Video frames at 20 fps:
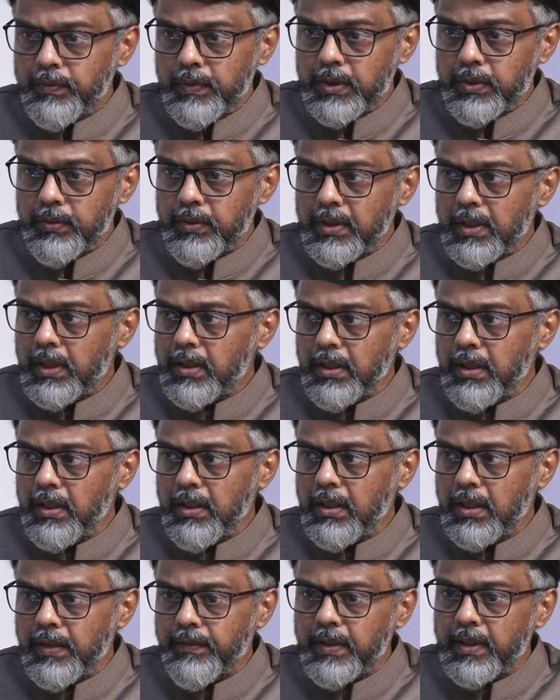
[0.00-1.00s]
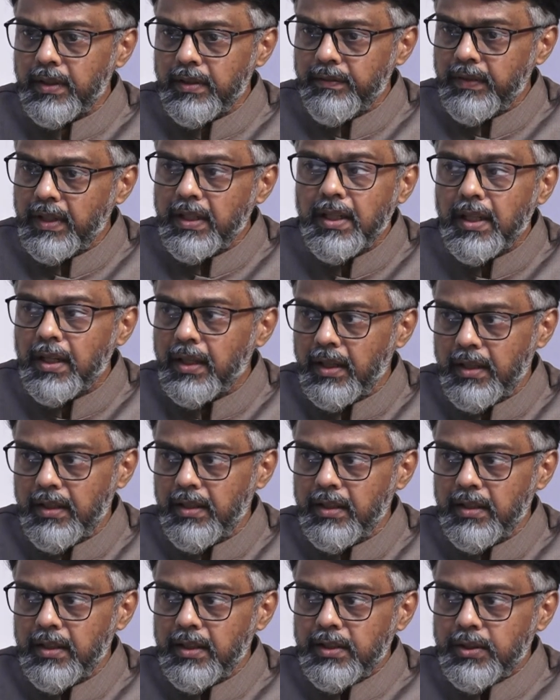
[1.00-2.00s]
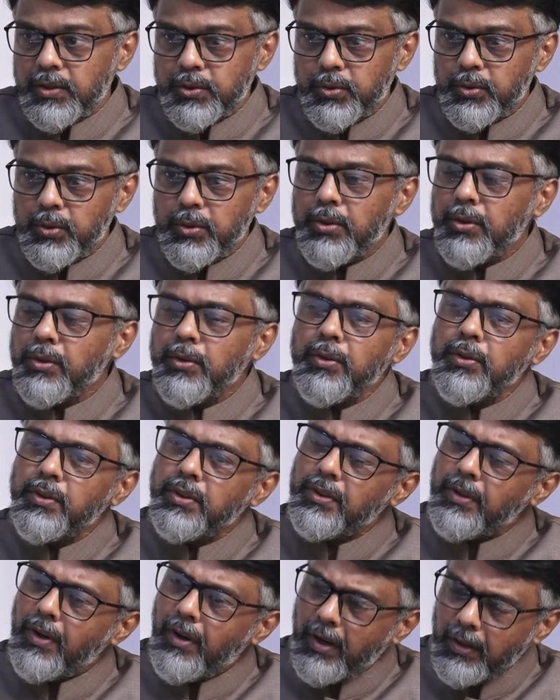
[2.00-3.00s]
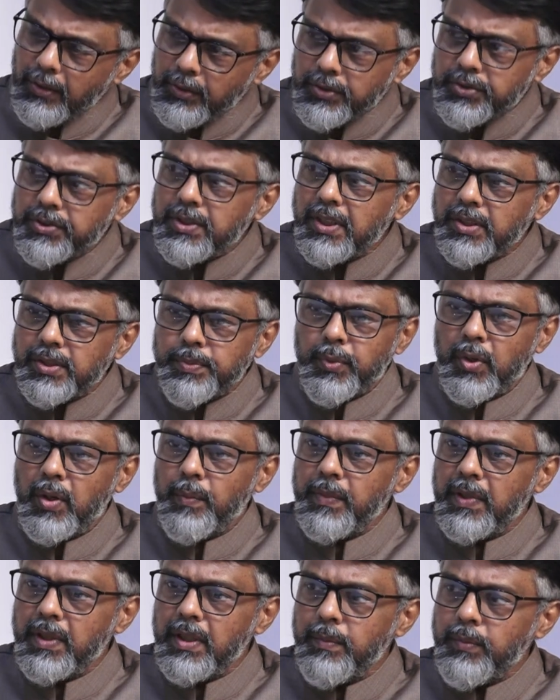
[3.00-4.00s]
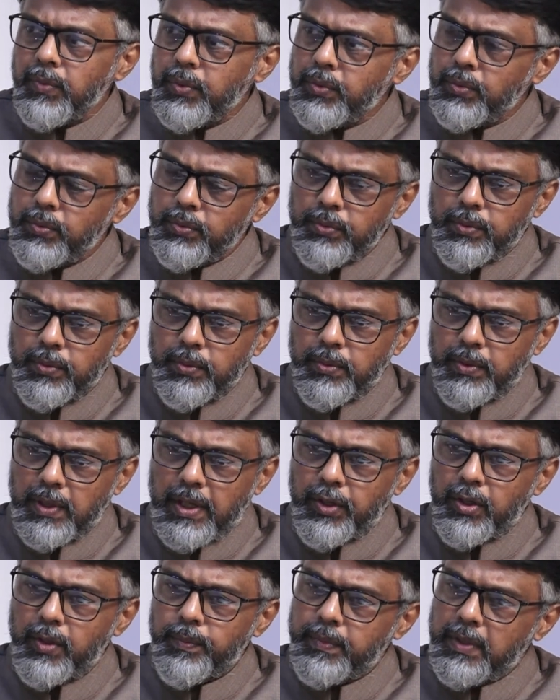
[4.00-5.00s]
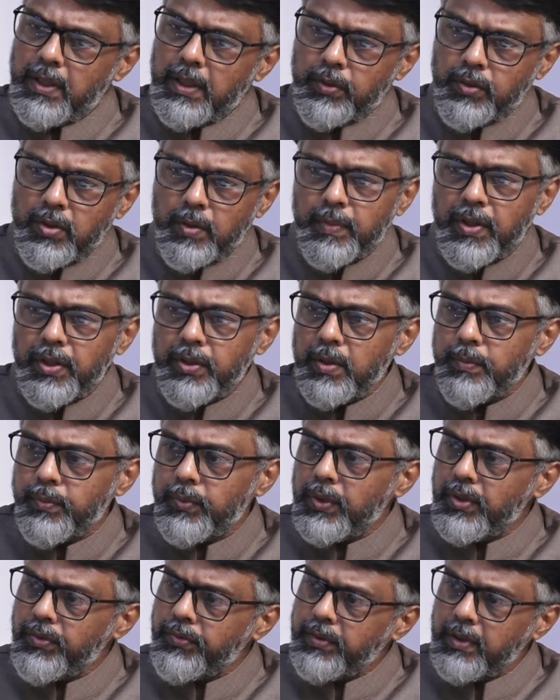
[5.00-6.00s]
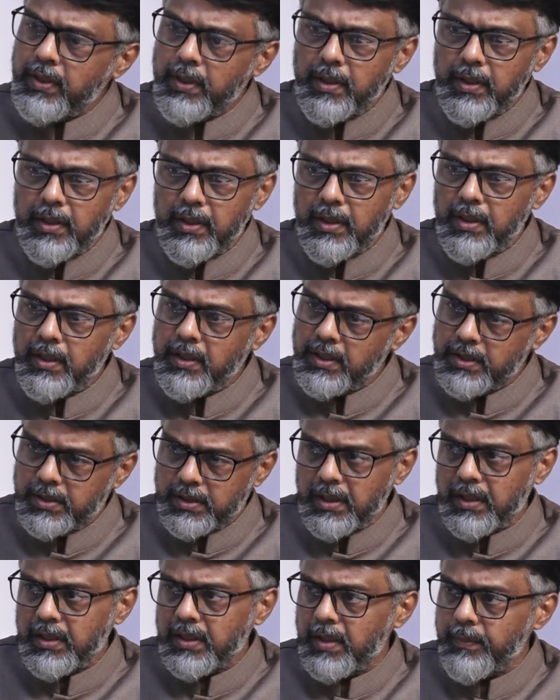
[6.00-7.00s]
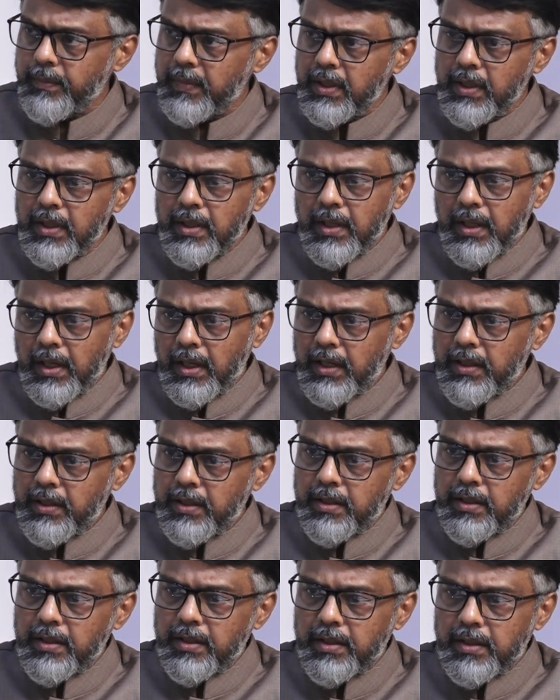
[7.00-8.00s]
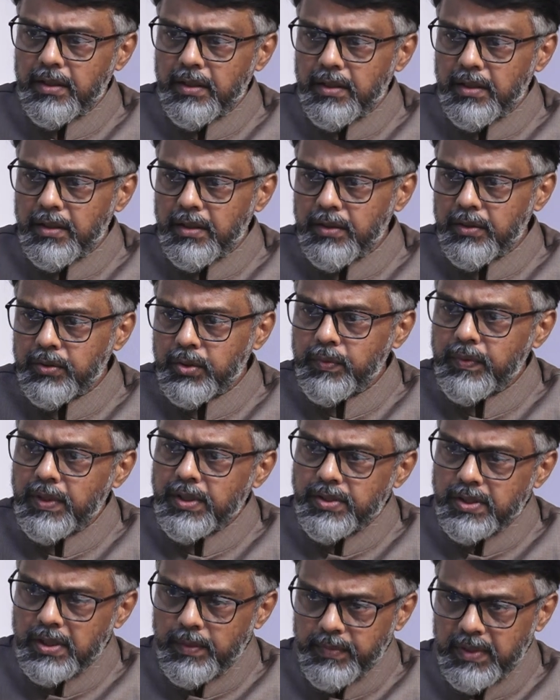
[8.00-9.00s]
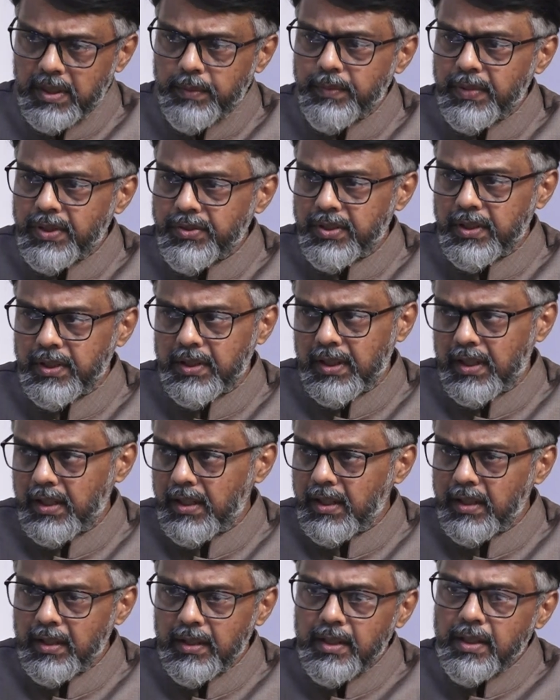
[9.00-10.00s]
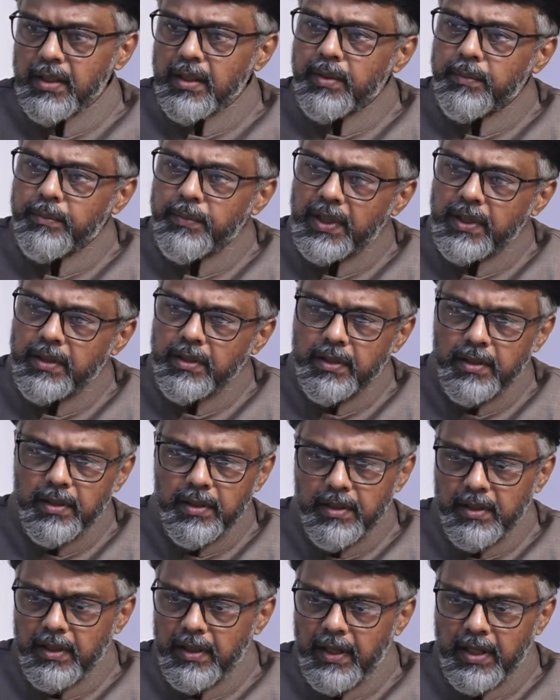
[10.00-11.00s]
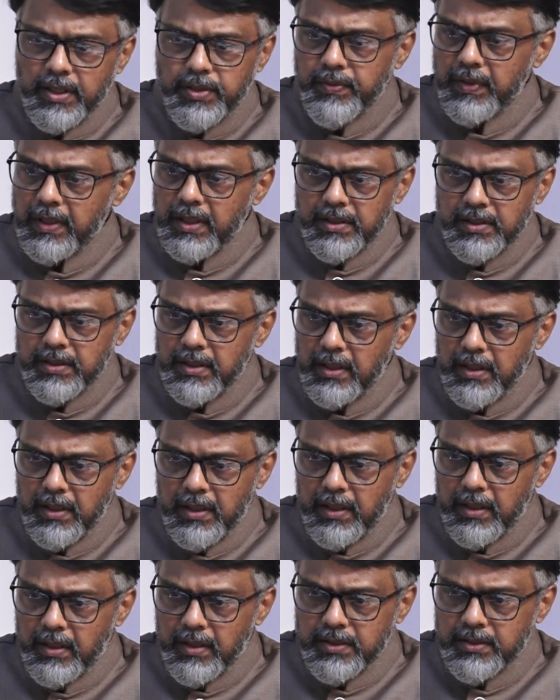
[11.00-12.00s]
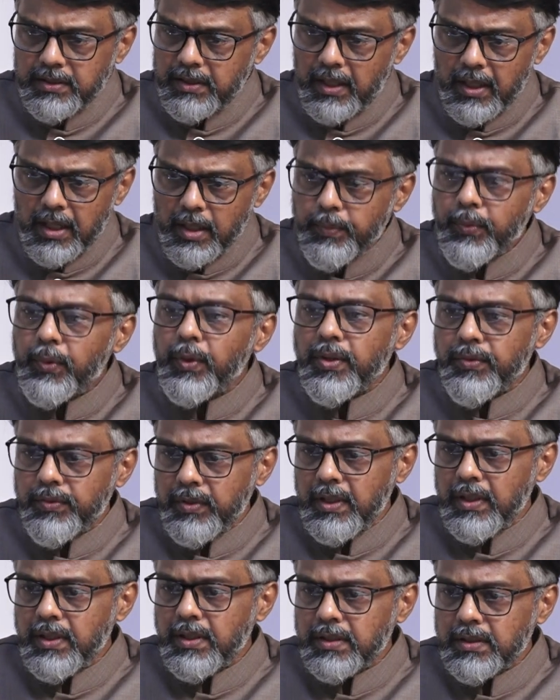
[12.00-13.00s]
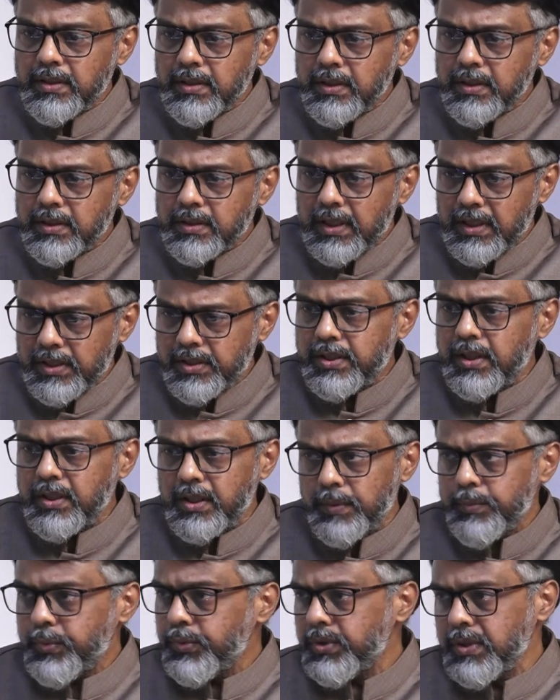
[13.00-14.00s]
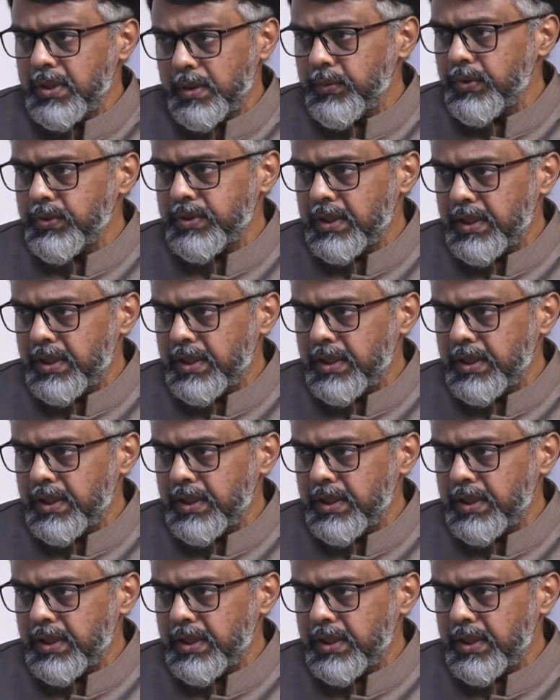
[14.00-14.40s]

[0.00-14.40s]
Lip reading: without that, he never went ahead. So all those things prompted him to adopt an accommodative policy in his kingdom and towards some temples in Kerala. But as far as the general policy is concerned, Tipu's general policy is